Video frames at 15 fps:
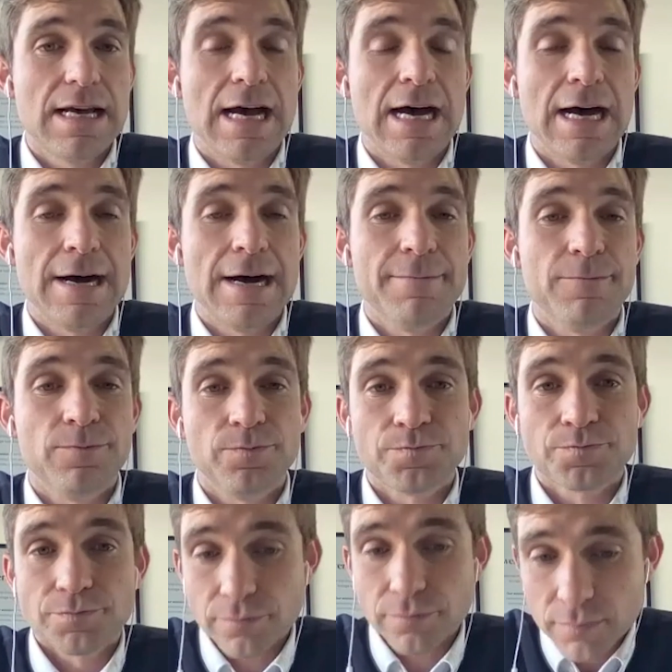
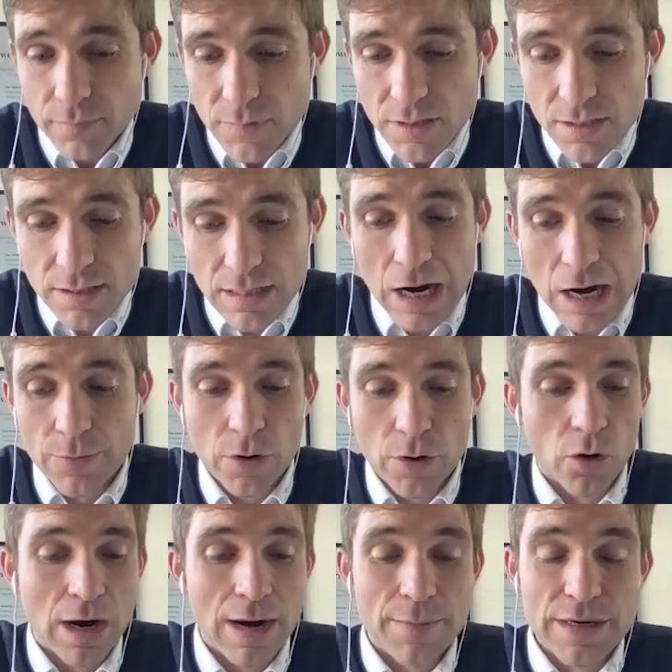
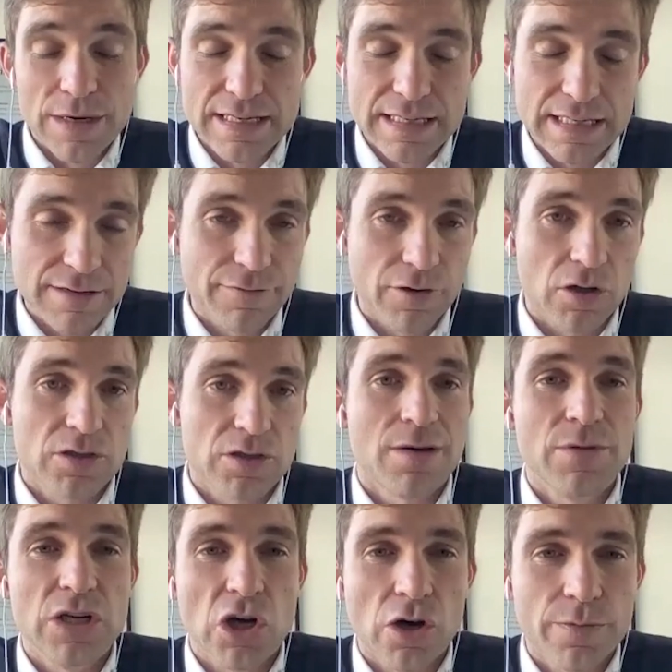how many defaults, how
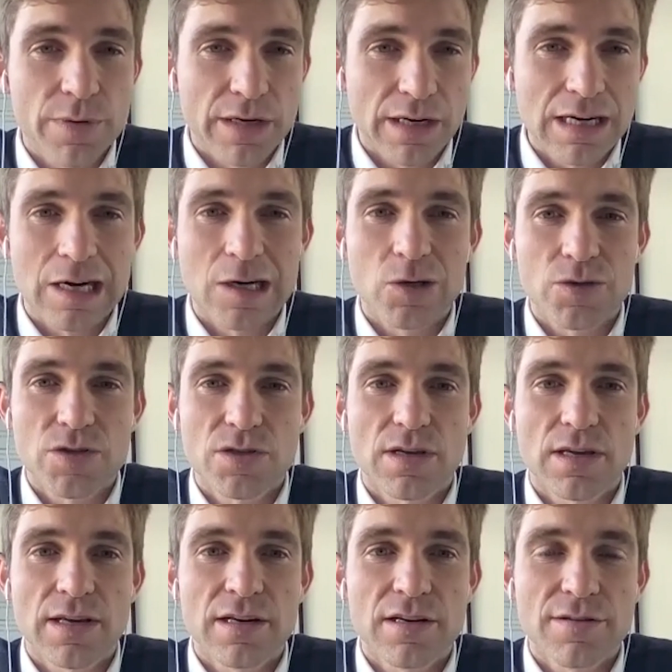many open accounts
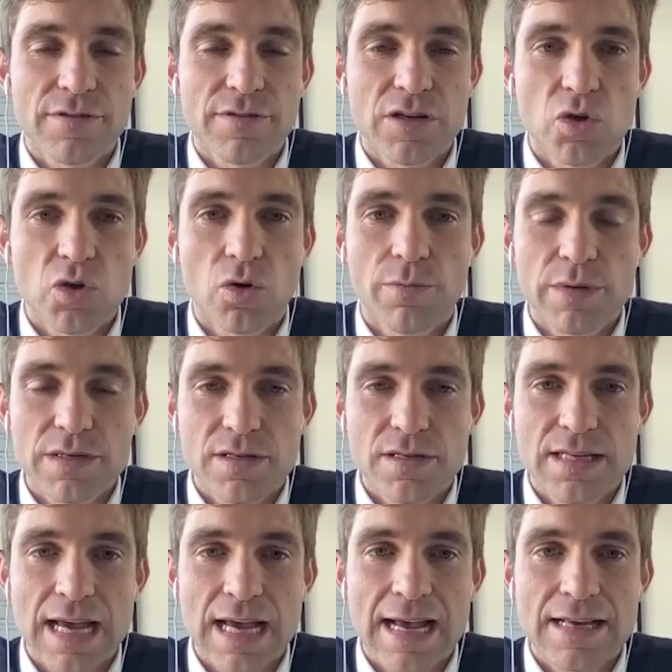an individual
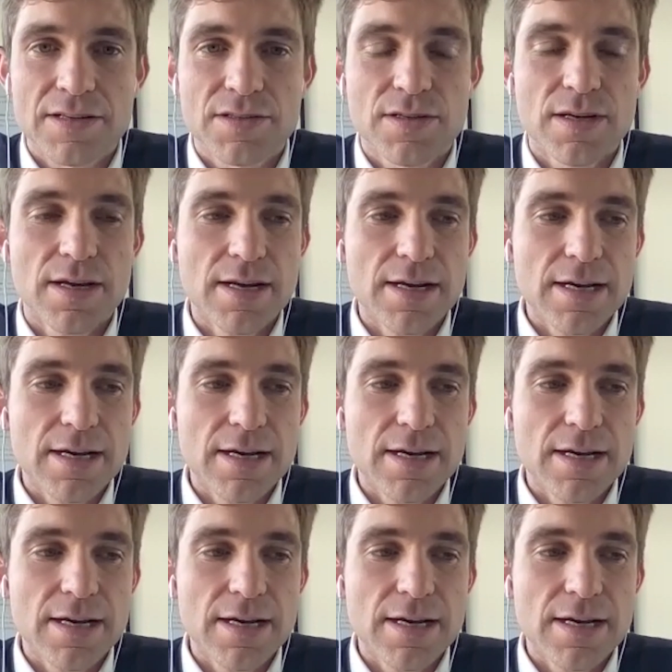business has,